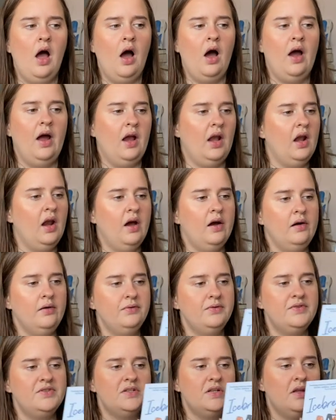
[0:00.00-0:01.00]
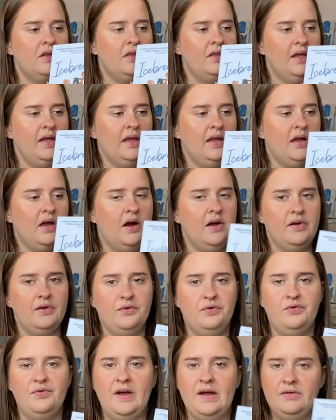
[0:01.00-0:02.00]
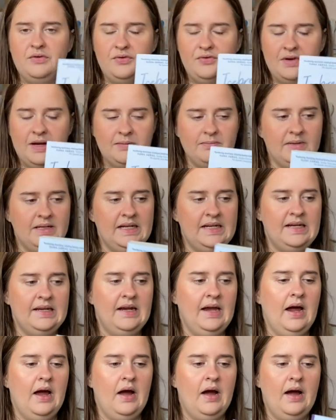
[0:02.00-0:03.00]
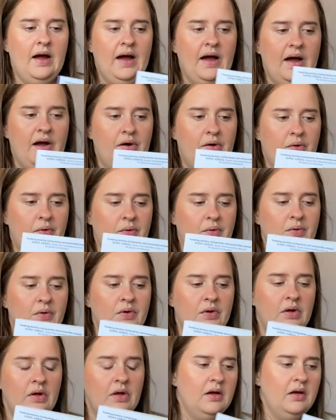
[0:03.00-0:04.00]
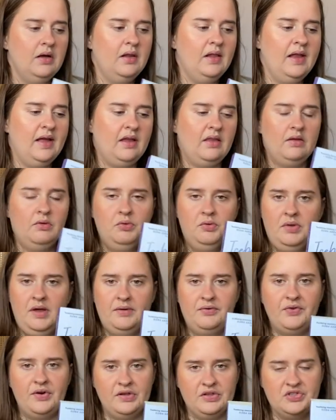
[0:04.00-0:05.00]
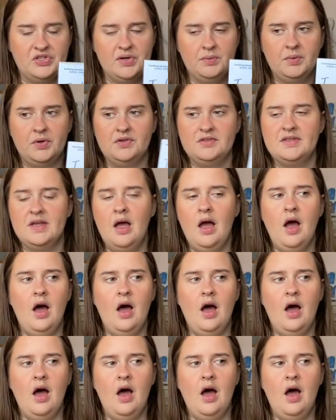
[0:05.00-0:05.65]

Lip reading: I loved the kind of found family, how like all that friendship was.